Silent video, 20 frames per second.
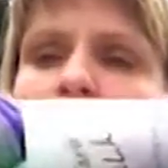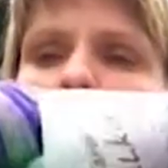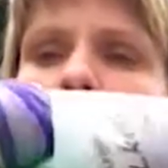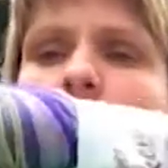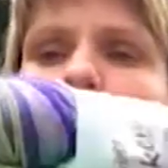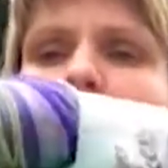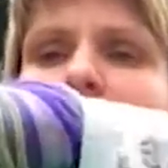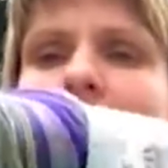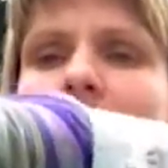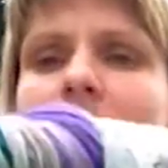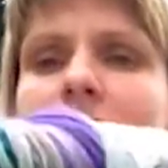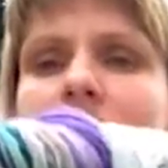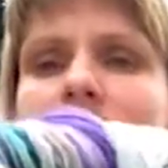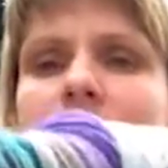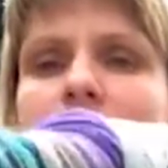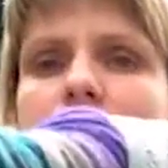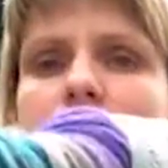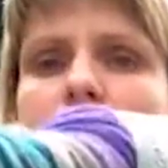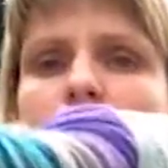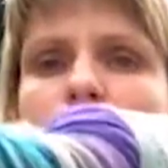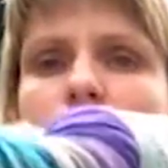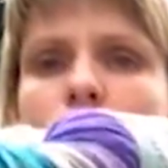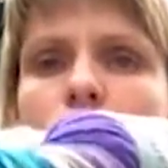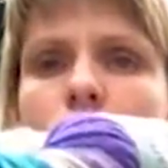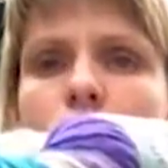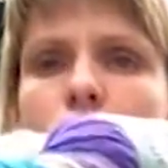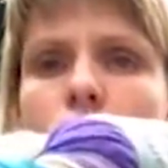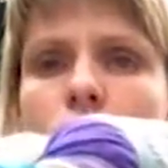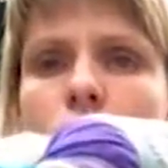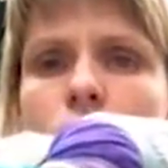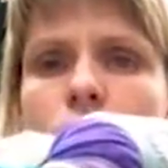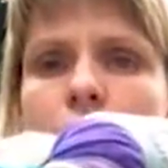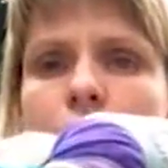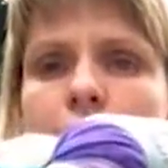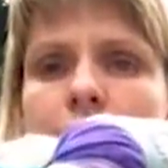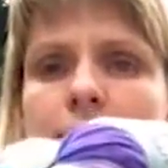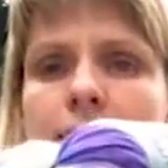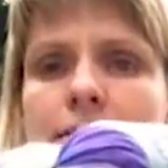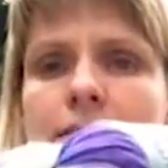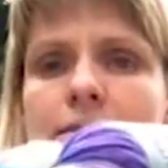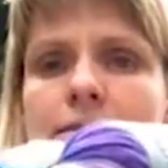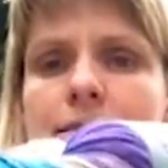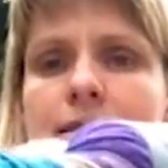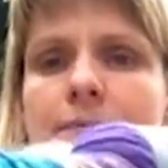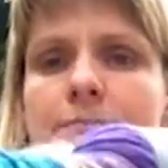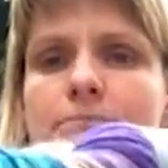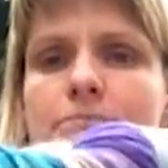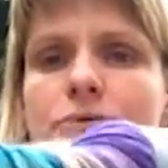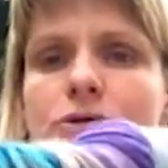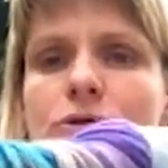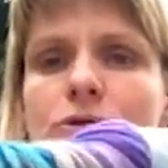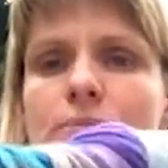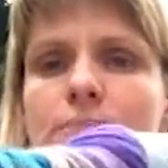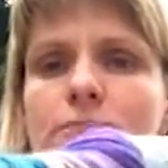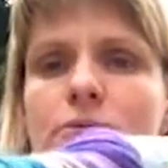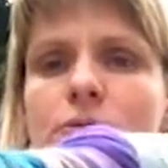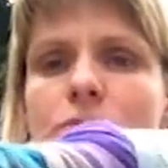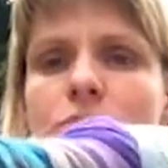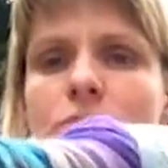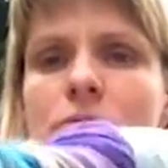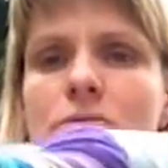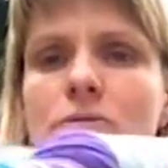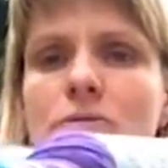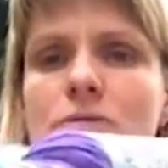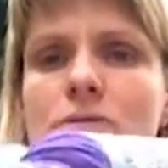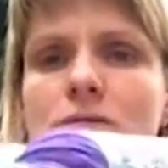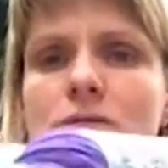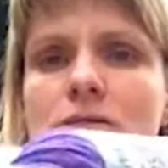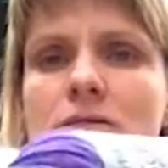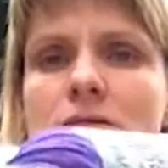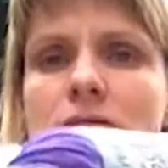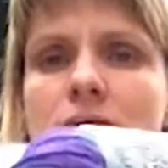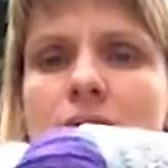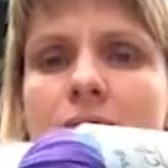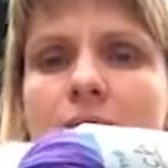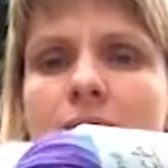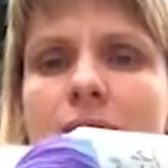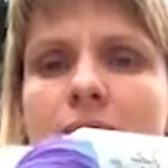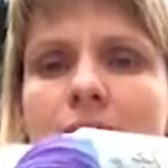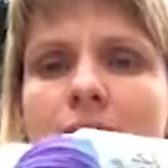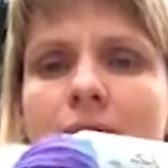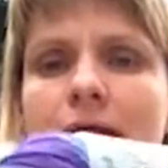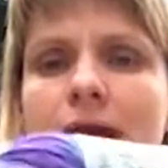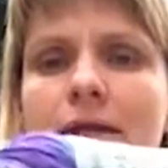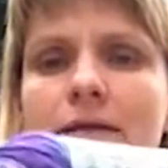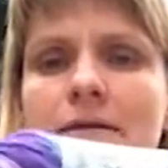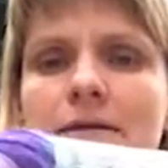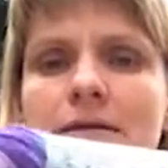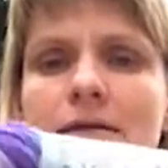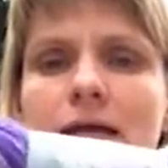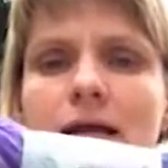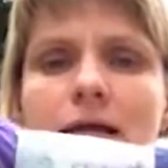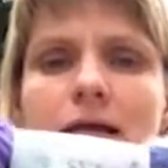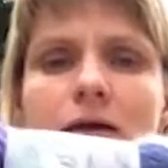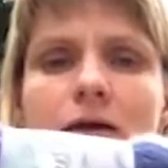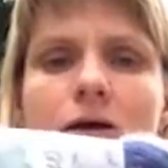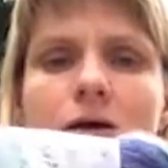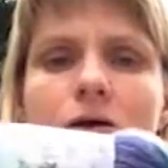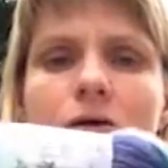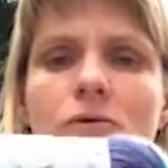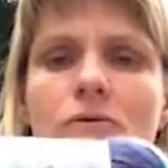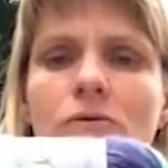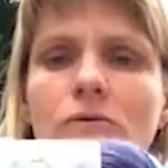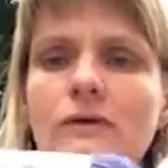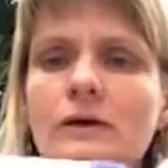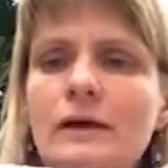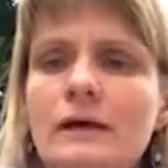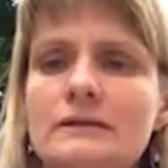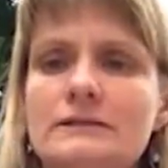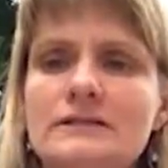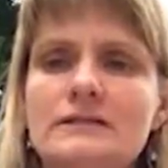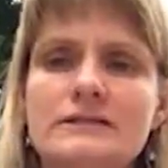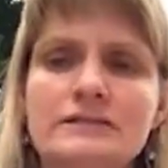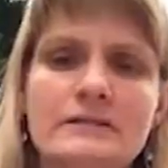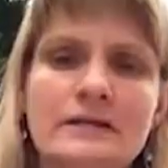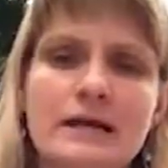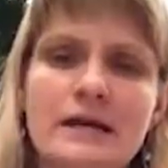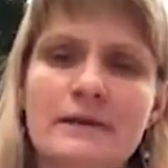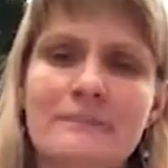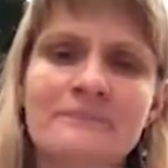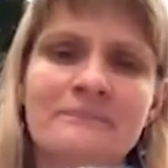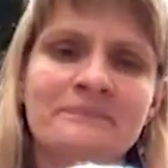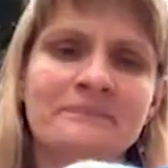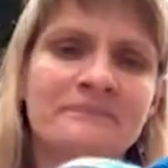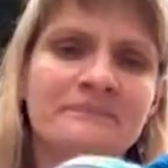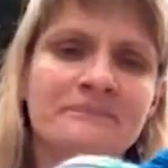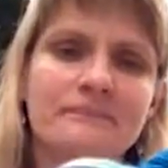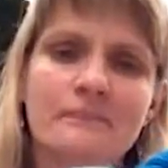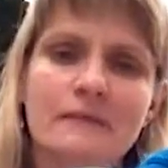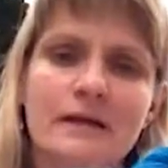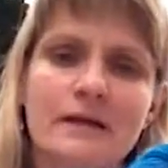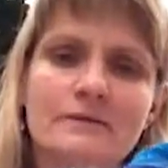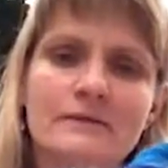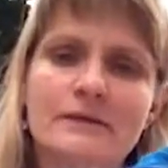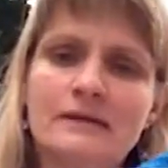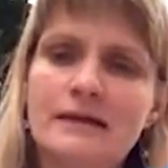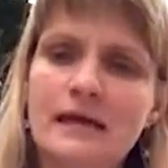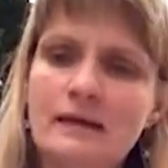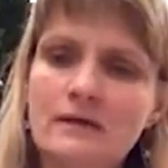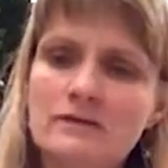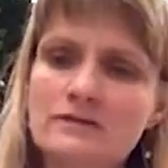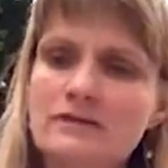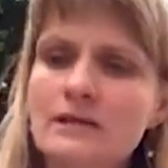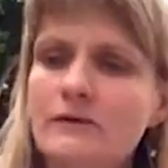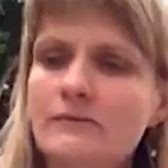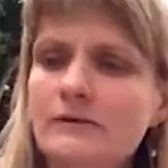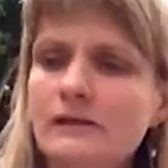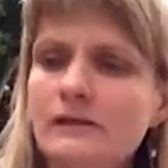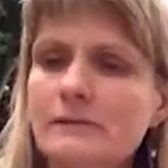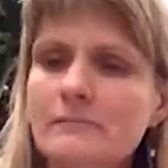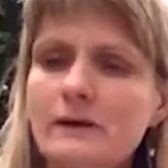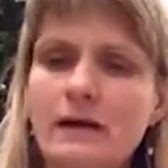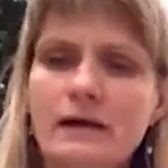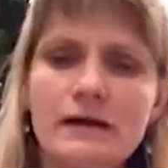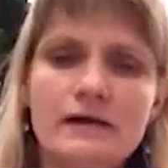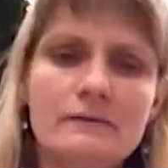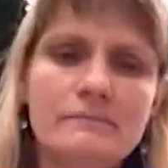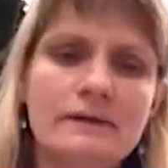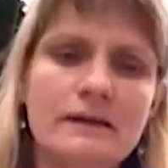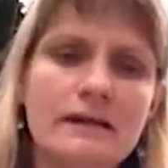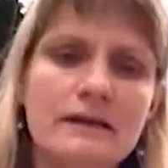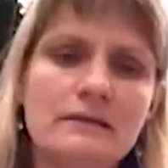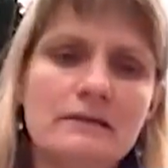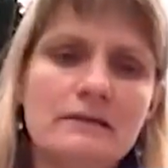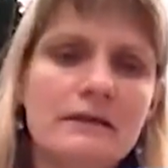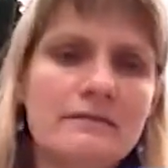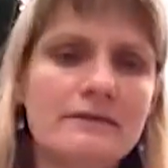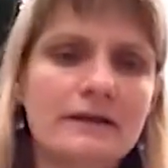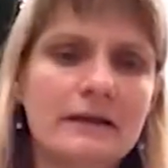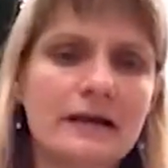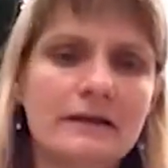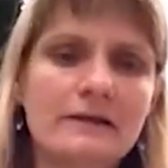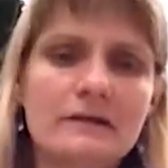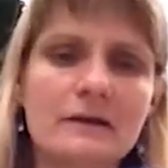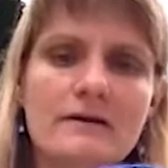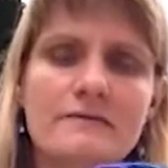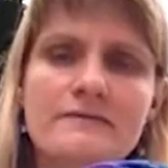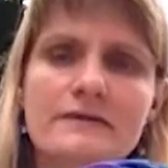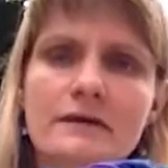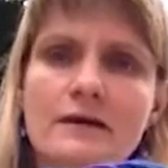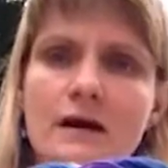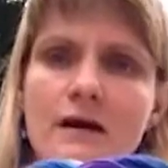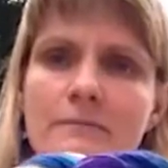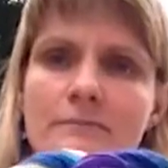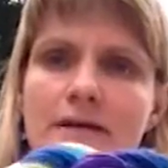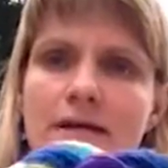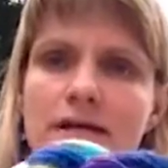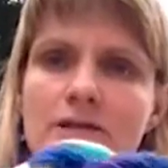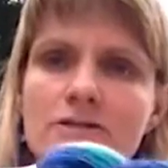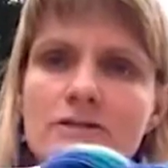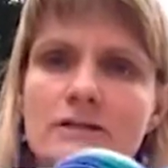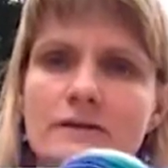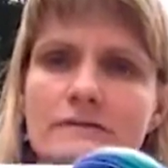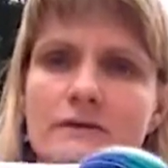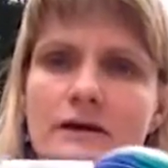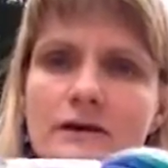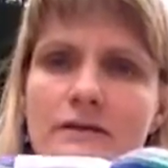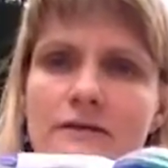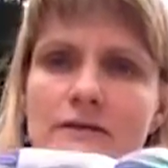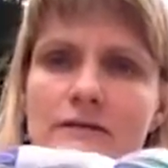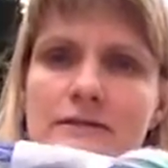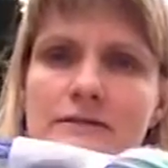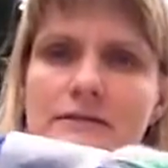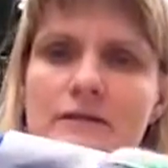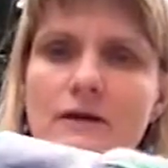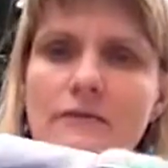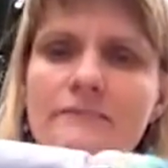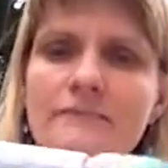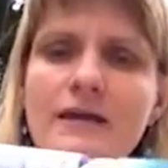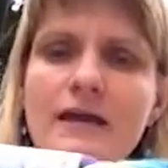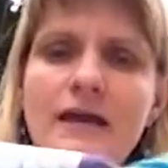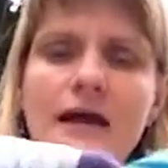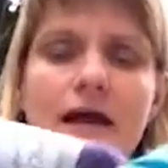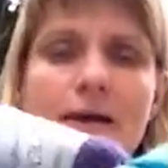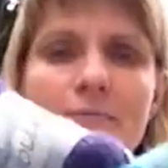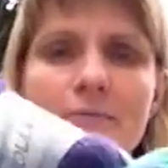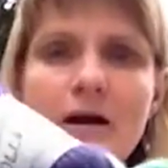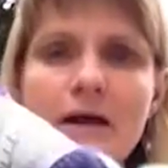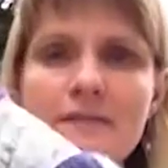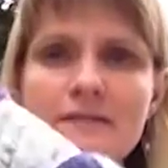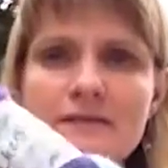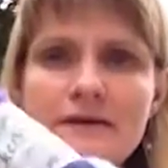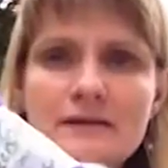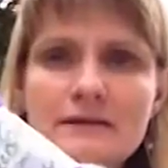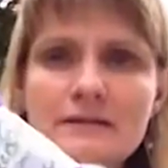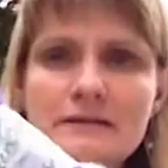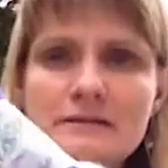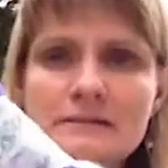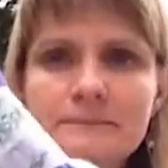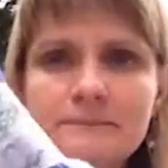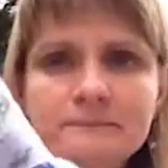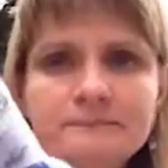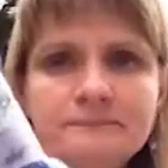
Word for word: We have some turquoise and purples and yellow. Just the yellow is not really mine, but I love it. I love the combination of all this. So I bought this.